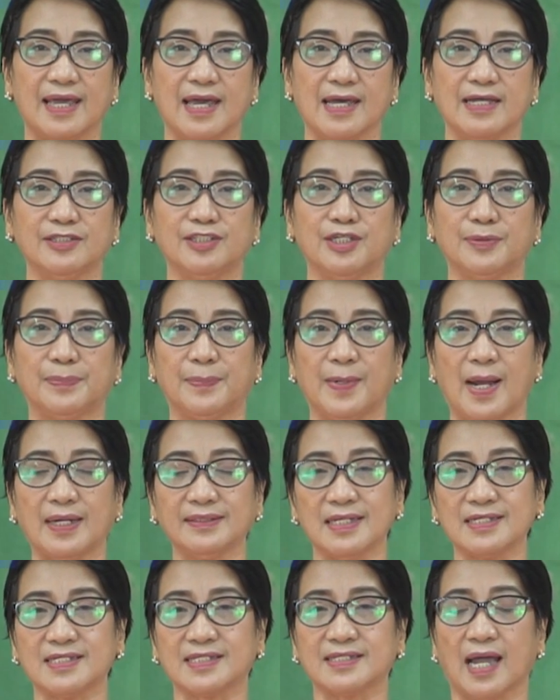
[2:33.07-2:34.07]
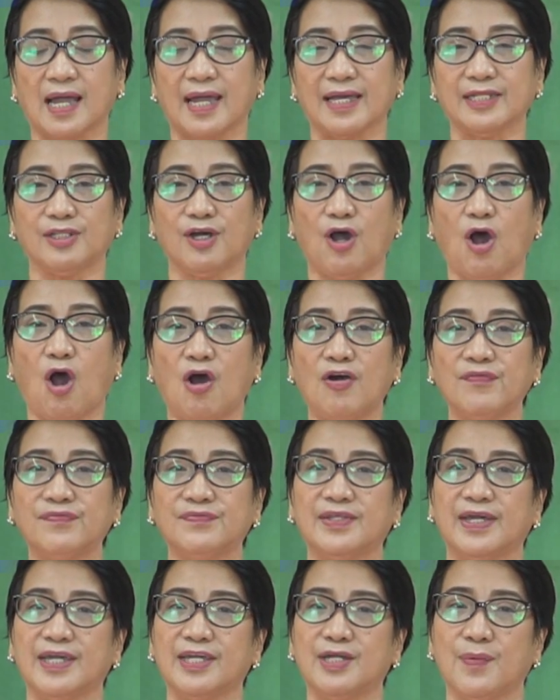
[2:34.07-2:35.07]
and the product side
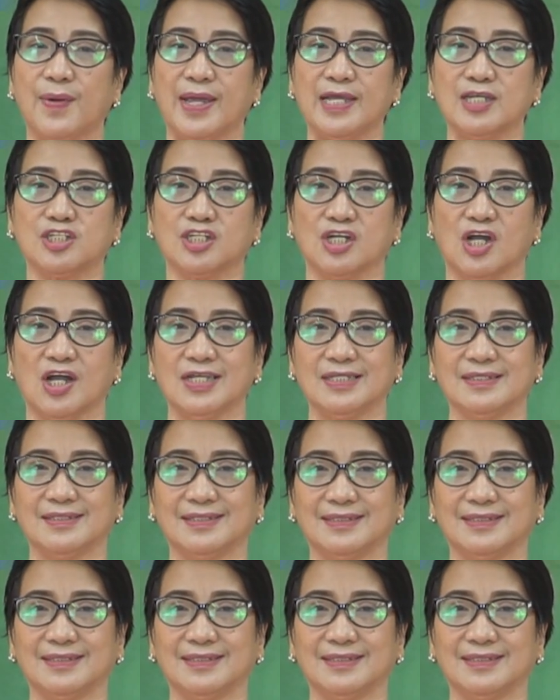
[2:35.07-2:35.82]
of the equation.